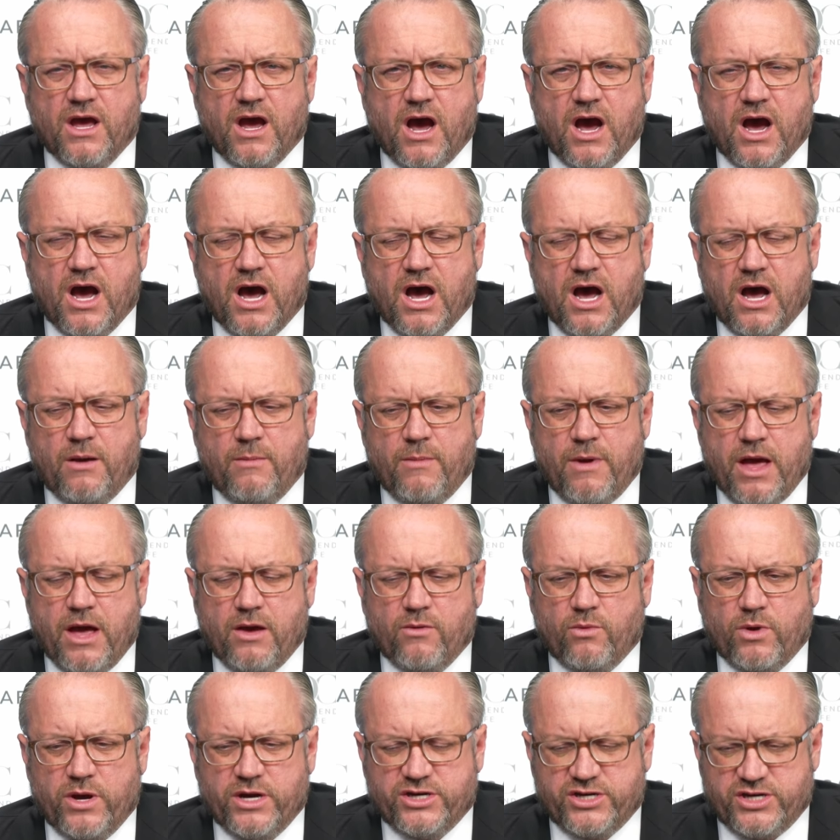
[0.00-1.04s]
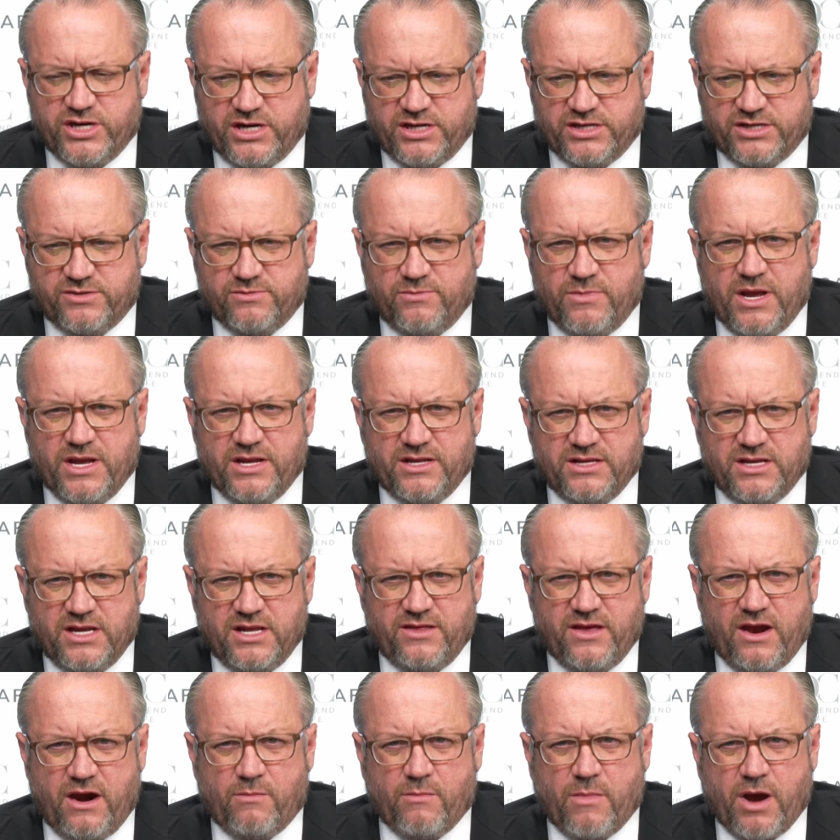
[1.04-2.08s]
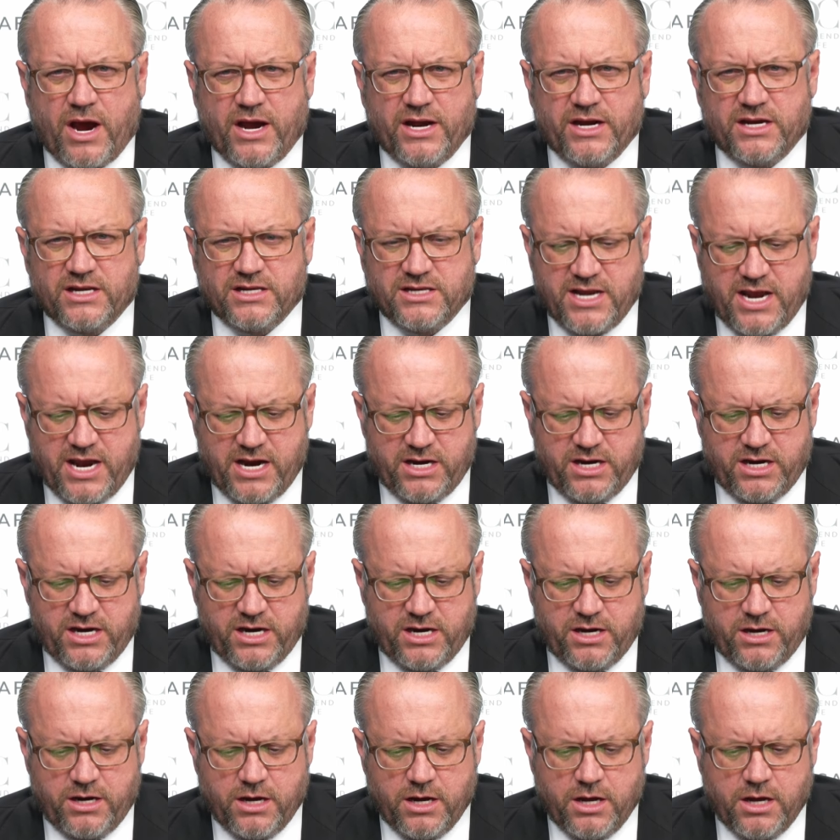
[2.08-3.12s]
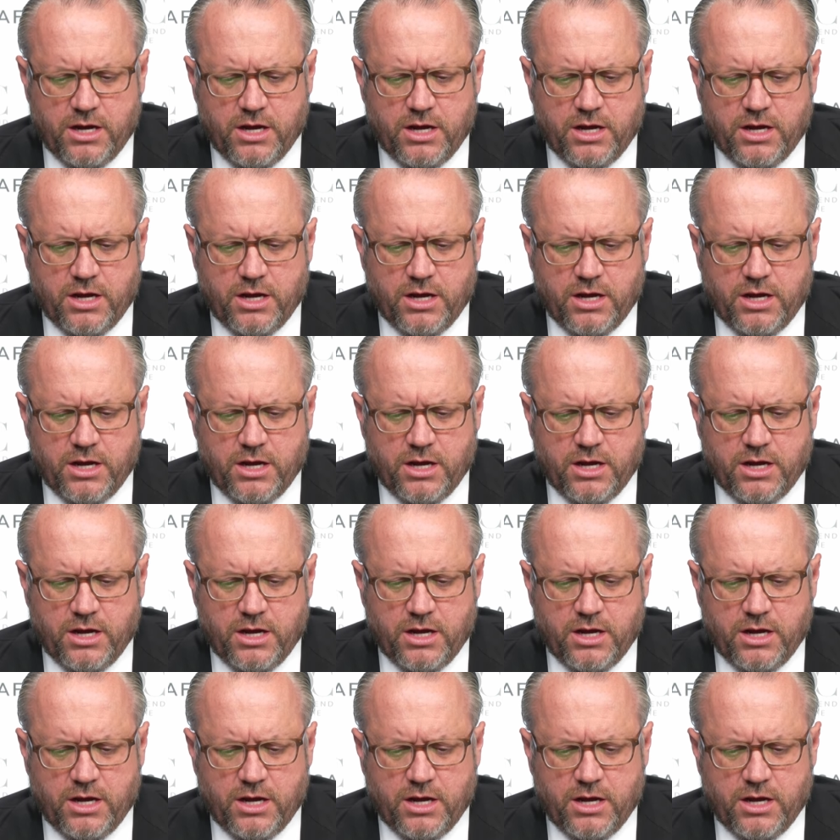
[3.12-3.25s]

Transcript: um, which is in their mind intended